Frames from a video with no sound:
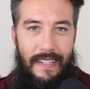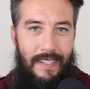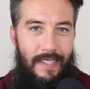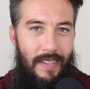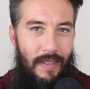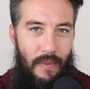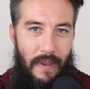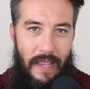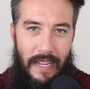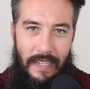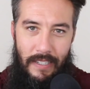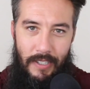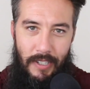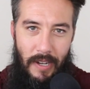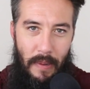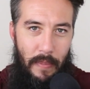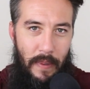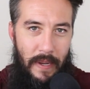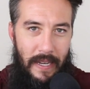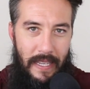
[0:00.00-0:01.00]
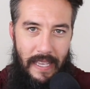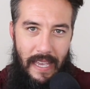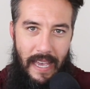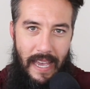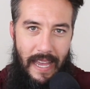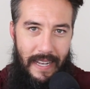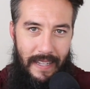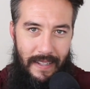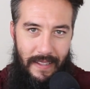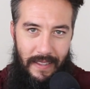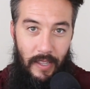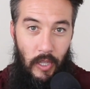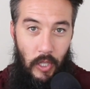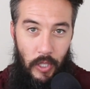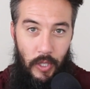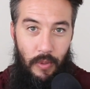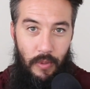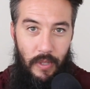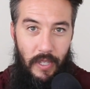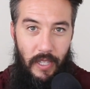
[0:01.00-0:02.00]
So then we had to jump in again, and
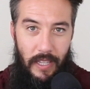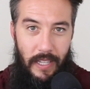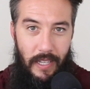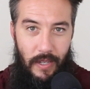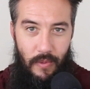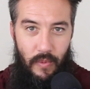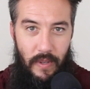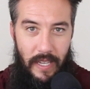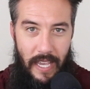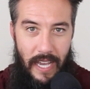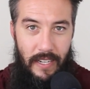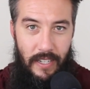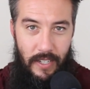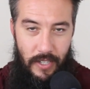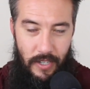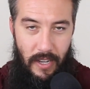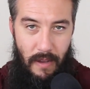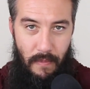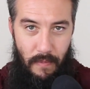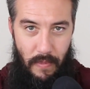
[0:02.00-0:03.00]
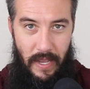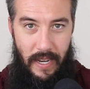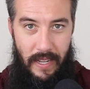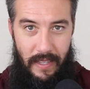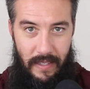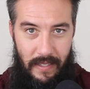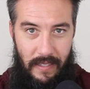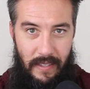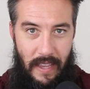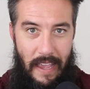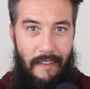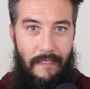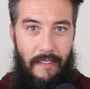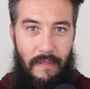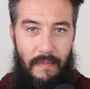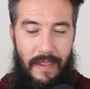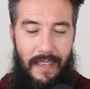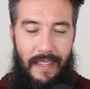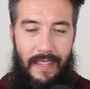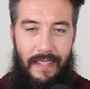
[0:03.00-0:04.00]
literally, like, we had to jump in and save
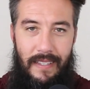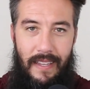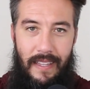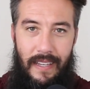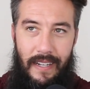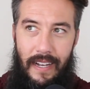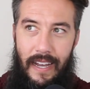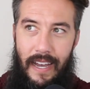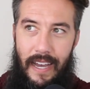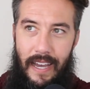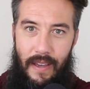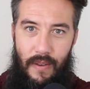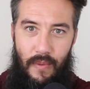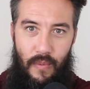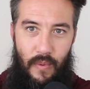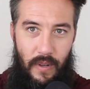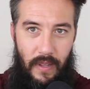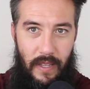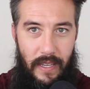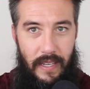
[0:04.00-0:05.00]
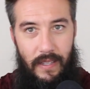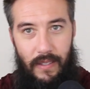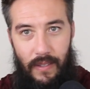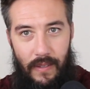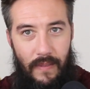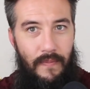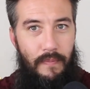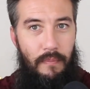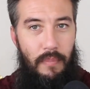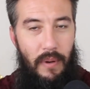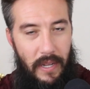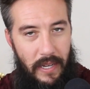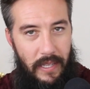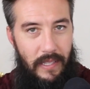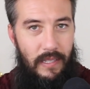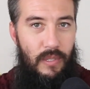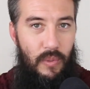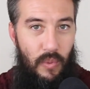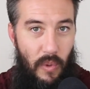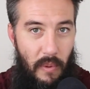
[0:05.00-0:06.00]
him. Me and this other guy were like
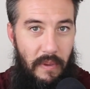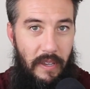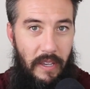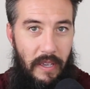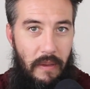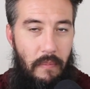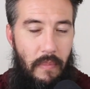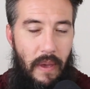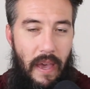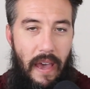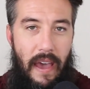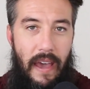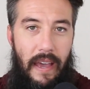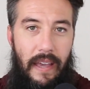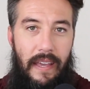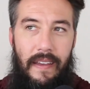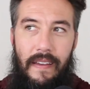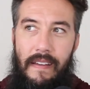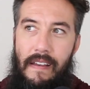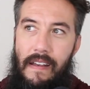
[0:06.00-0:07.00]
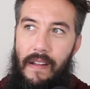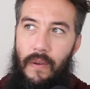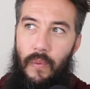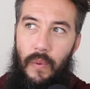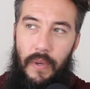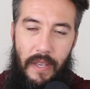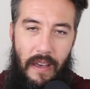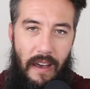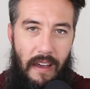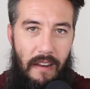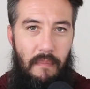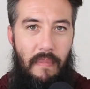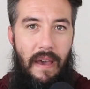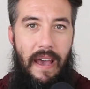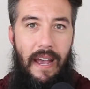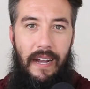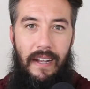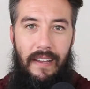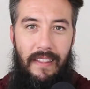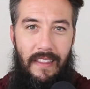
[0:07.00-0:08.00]
buddies swimming him back. We got him
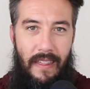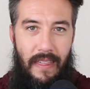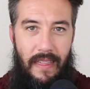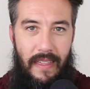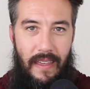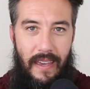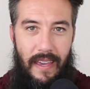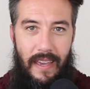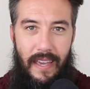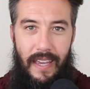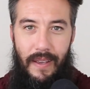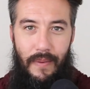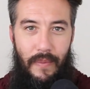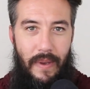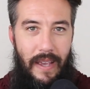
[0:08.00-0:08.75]
back on the thing.